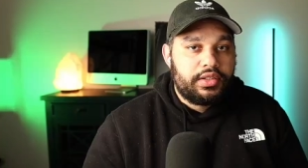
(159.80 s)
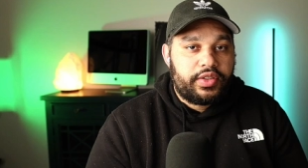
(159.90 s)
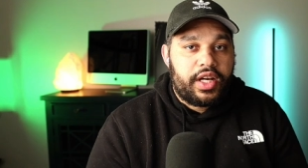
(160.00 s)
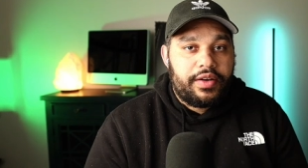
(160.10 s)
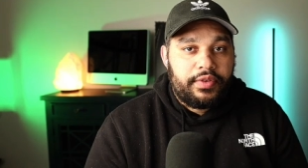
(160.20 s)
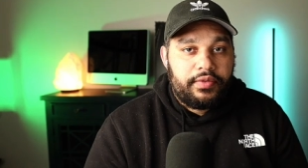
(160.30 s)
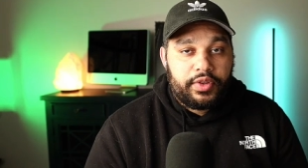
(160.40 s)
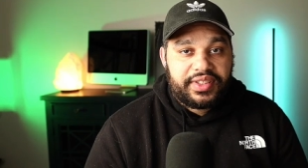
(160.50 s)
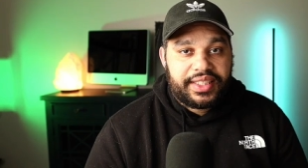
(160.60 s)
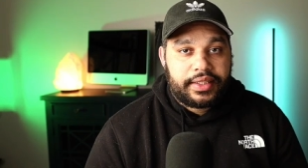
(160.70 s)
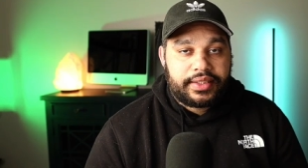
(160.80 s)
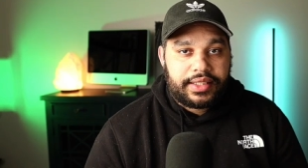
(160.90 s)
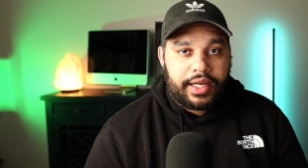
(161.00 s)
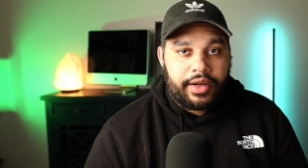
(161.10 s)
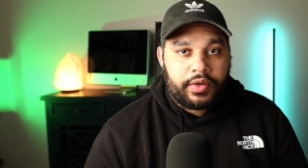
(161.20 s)
Now if we've reset the
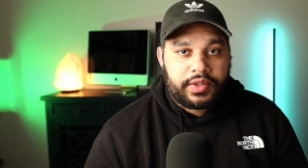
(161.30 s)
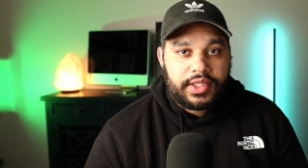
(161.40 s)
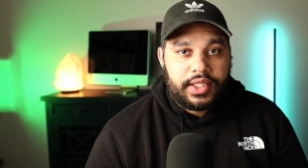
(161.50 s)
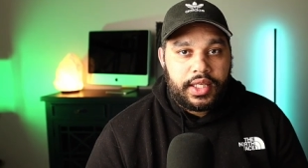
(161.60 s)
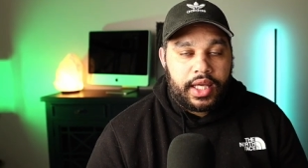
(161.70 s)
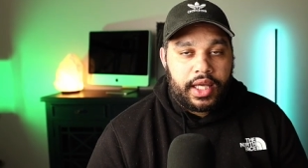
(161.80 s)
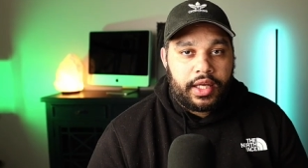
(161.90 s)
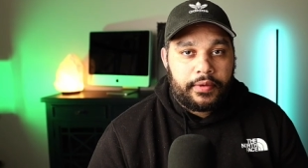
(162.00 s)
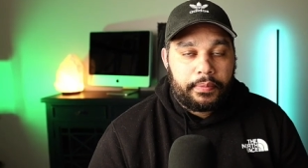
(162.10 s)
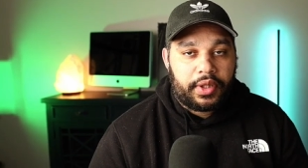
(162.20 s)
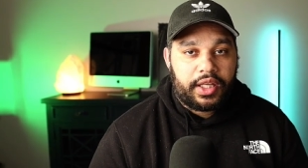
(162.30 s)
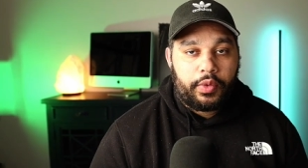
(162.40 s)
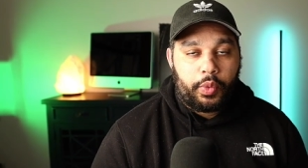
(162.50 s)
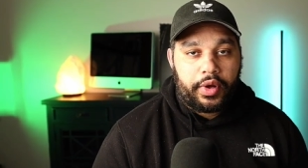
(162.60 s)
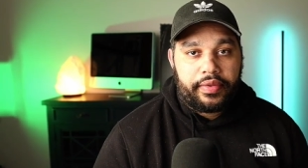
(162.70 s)
sound and played
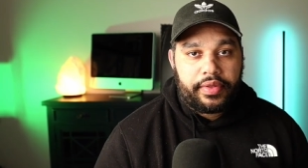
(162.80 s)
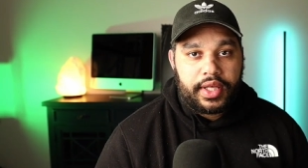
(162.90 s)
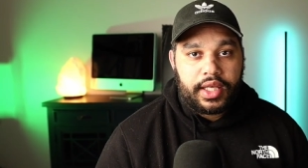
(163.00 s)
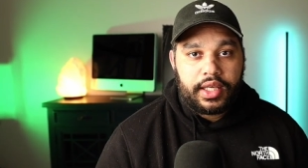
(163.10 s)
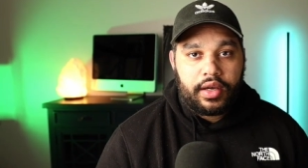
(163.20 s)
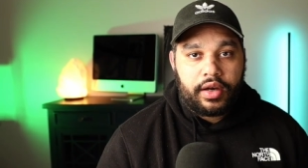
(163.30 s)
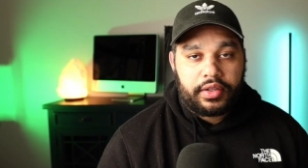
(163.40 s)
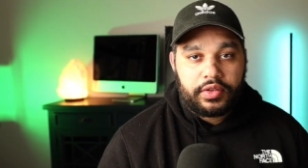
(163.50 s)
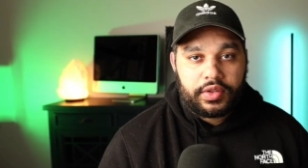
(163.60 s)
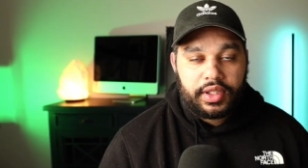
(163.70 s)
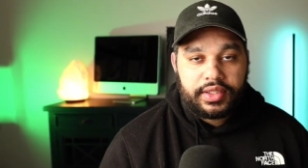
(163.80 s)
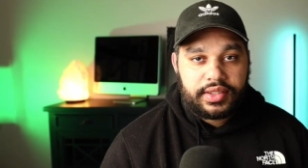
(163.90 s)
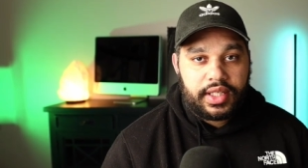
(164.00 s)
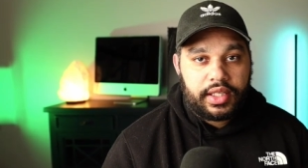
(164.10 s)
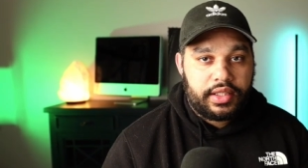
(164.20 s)
with the audio delay
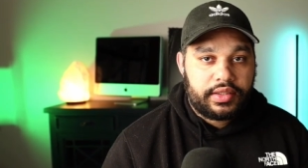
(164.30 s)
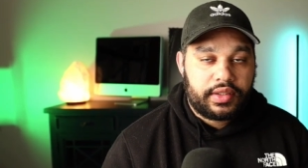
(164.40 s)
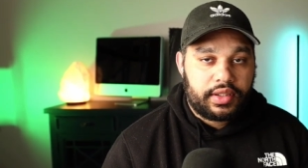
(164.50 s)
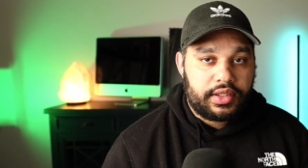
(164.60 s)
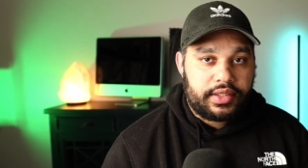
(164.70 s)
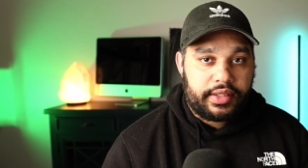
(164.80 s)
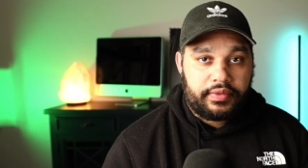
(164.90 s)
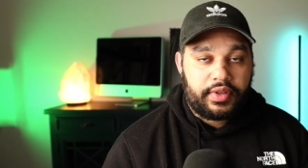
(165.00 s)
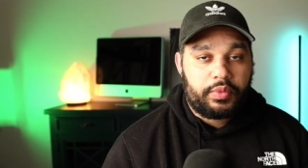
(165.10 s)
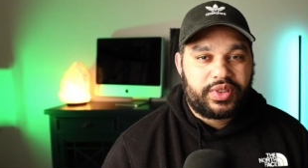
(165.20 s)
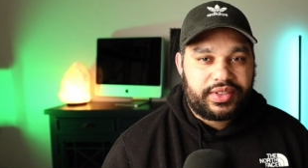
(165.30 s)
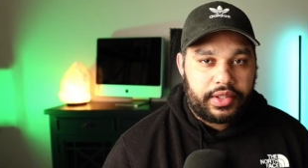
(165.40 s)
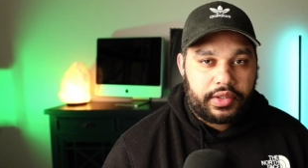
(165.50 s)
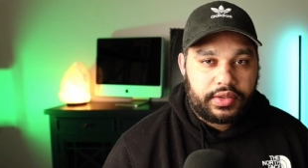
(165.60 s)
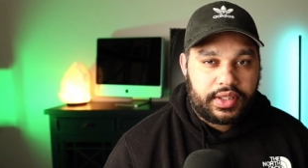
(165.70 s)
settings on the TV and we're
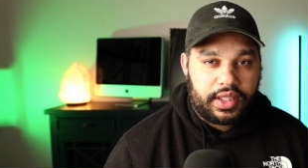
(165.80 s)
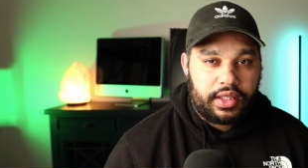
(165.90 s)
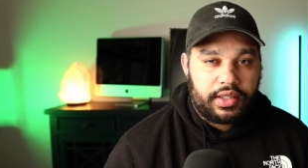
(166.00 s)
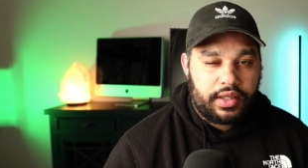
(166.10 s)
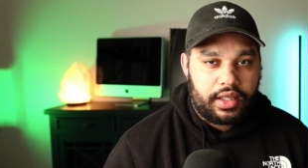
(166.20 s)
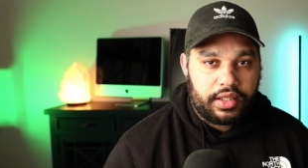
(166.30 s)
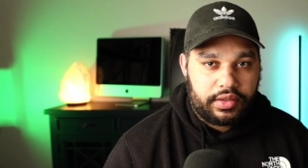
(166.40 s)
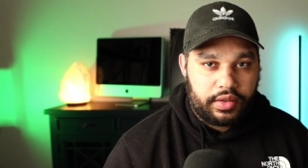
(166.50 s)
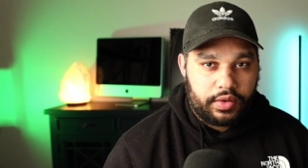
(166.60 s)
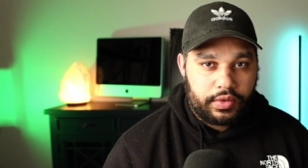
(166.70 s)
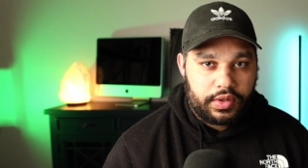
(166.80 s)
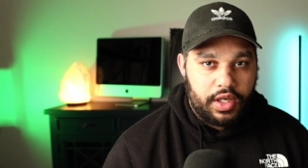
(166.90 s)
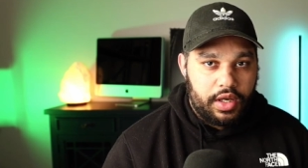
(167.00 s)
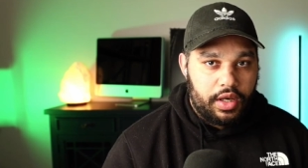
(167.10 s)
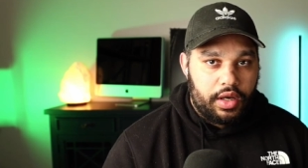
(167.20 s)
still seeing the issues,
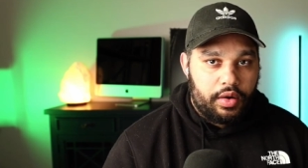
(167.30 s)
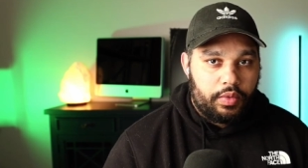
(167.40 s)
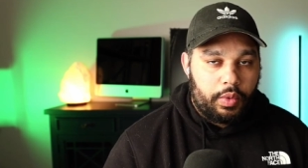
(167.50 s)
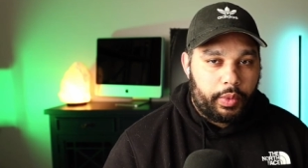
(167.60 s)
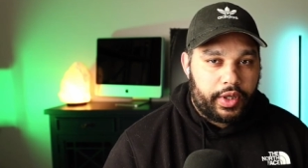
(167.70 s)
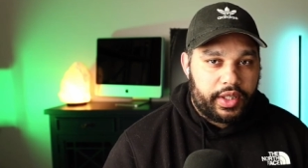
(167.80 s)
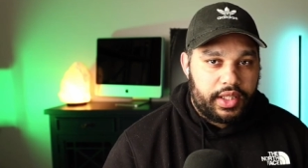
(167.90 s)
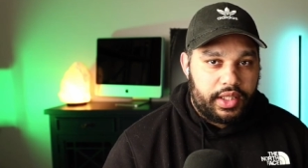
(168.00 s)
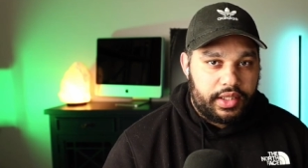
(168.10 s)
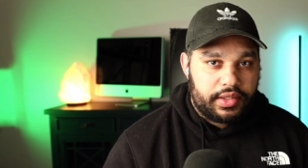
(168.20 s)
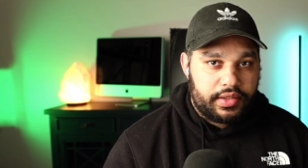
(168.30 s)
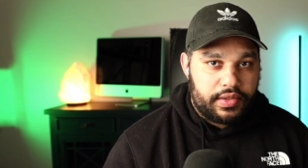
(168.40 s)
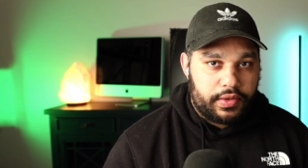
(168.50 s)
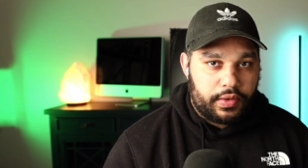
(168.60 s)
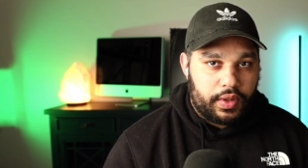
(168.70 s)
what we're going to need to
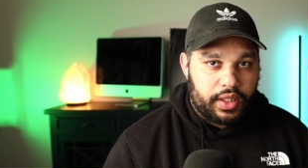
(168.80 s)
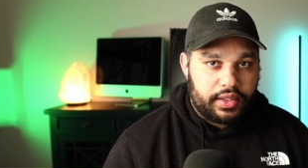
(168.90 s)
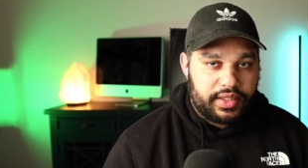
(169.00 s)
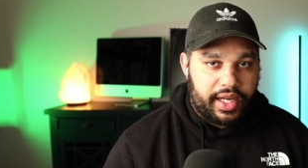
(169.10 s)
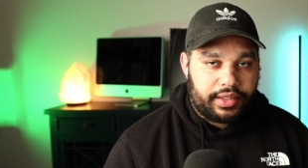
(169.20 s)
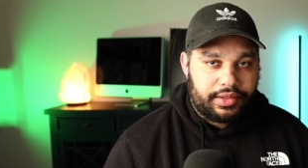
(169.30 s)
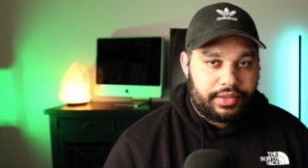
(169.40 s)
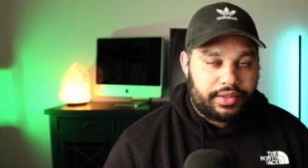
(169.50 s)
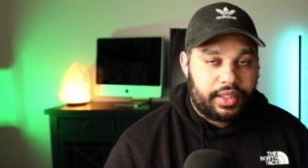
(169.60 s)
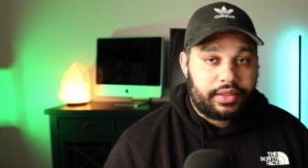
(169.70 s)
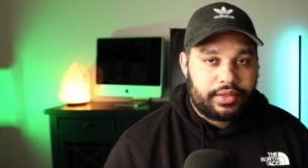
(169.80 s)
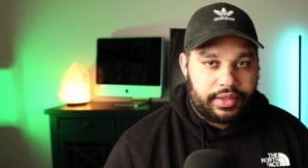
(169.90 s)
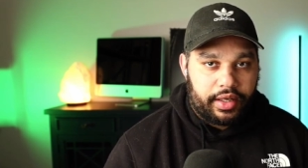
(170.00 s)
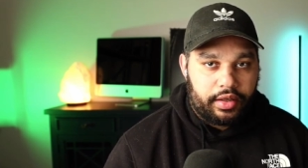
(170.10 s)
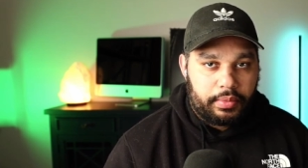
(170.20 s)
do is actually check the
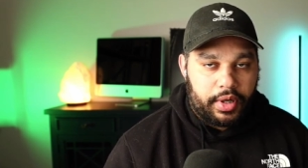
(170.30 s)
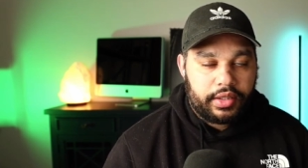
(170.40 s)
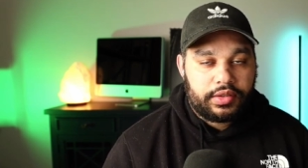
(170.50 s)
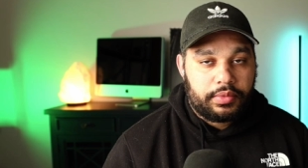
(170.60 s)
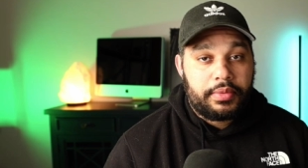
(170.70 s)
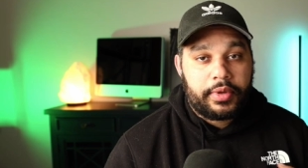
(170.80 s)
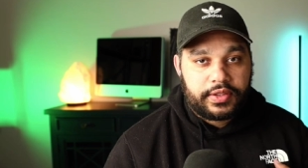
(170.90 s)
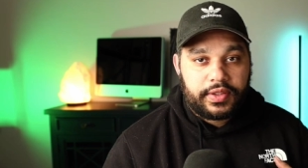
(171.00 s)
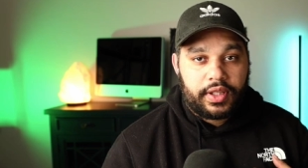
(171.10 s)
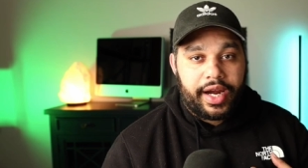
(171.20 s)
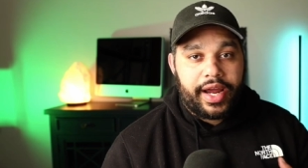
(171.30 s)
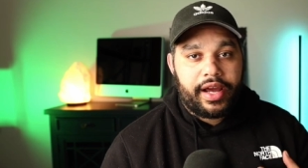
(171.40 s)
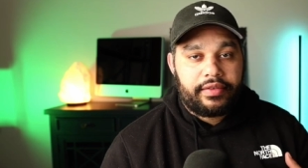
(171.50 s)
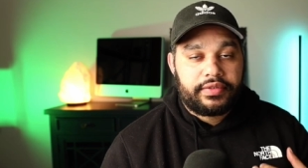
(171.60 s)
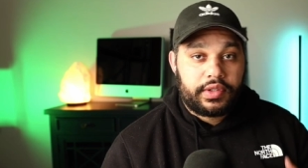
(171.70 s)
sound bar. So me personally, I
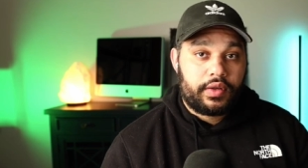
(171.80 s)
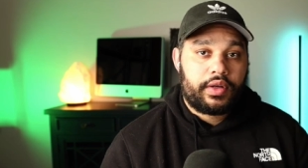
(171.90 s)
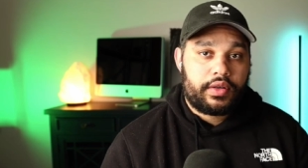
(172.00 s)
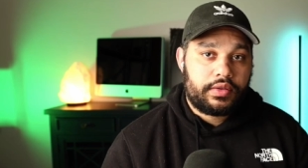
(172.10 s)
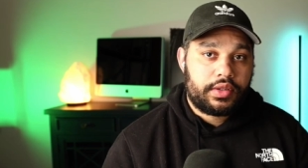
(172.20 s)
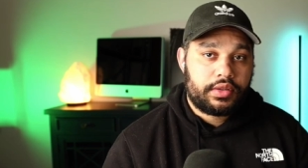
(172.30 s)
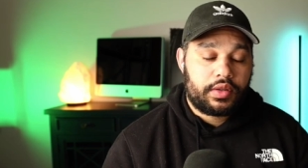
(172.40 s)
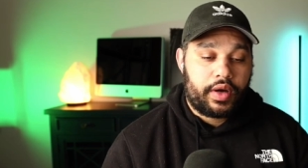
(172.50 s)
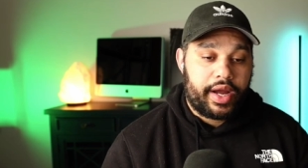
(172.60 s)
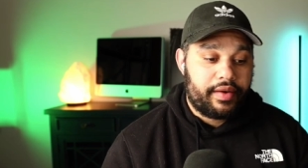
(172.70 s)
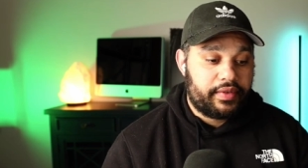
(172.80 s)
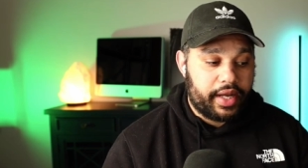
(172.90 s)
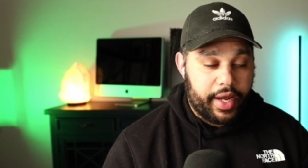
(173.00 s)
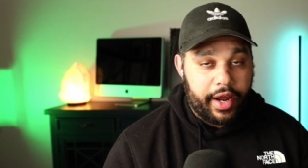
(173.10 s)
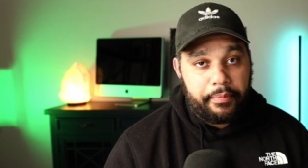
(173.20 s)
have Sonos, so I have an
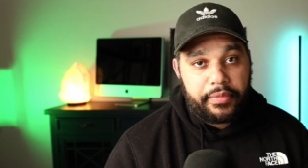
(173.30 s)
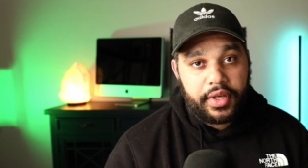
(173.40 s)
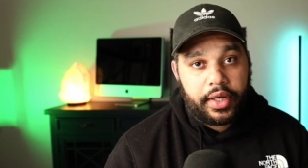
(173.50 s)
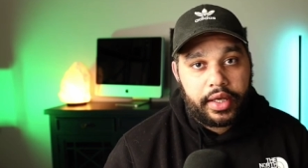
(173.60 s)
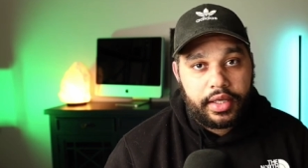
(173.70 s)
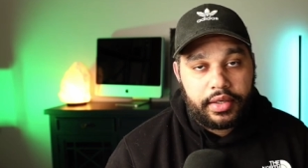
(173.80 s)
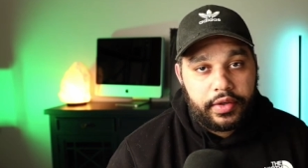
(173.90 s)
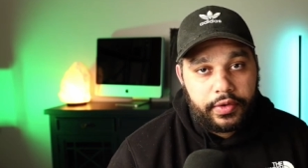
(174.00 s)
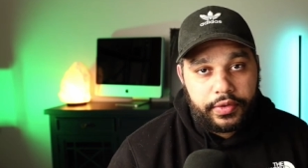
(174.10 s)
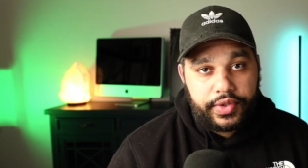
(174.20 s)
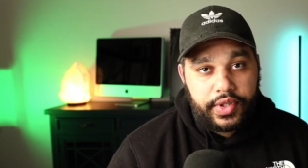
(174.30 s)
app that I can use.